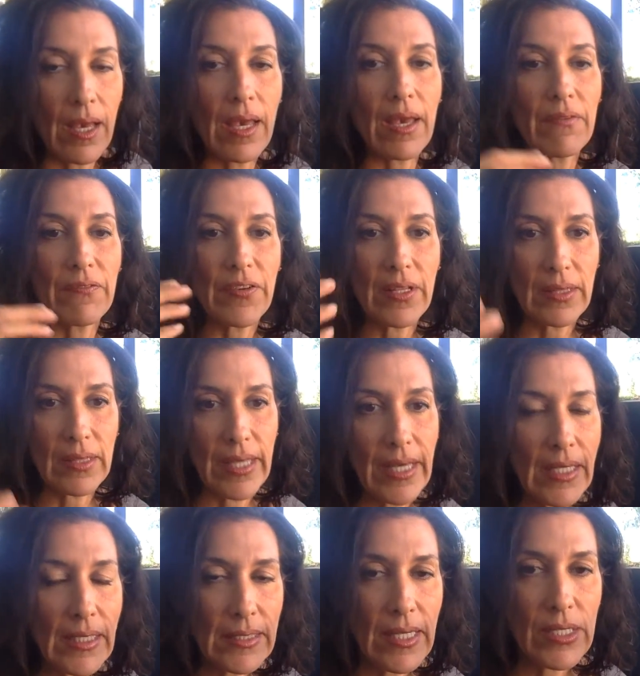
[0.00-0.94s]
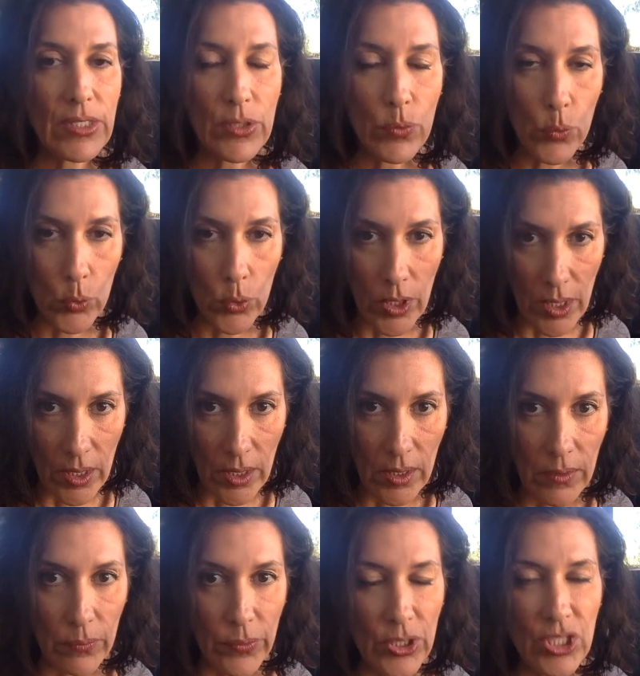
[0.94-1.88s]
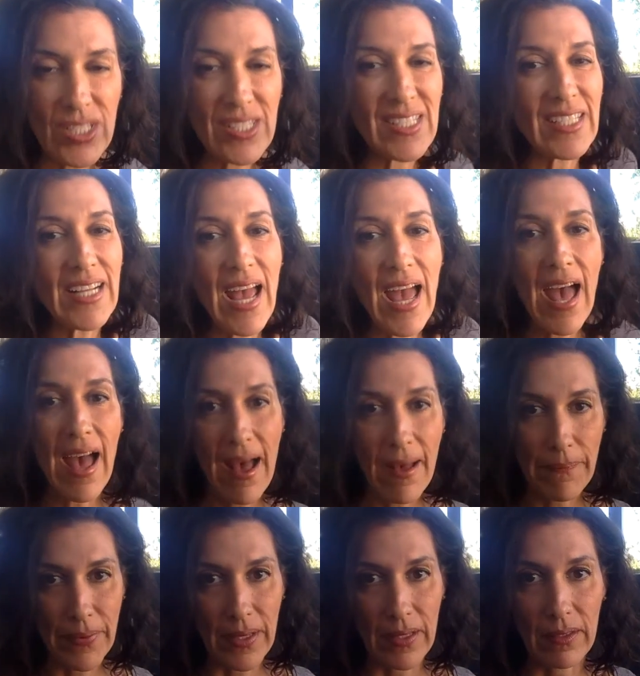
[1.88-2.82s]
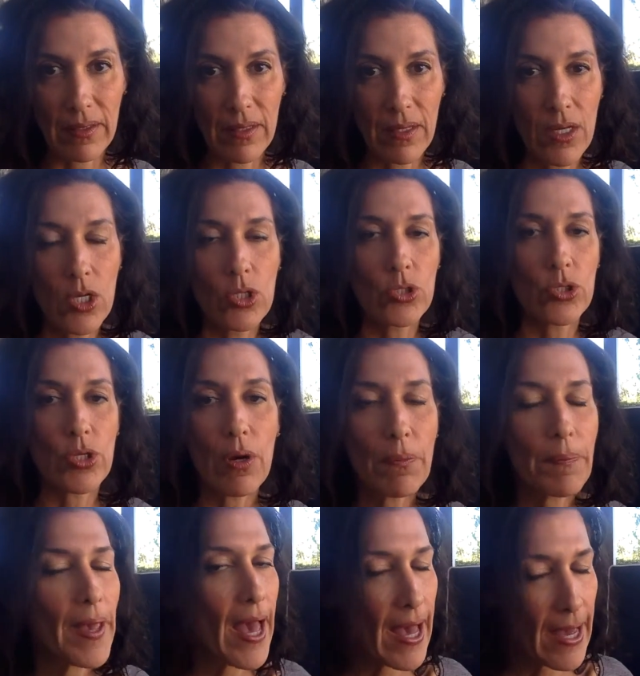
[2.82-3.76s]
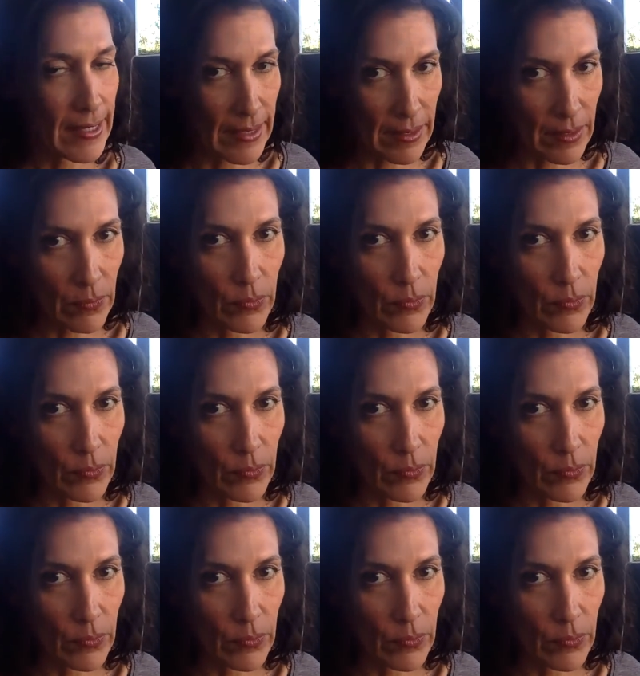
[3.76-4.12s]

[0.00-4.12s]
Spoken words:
If a link doesn't work, which is going to happen, don't panic.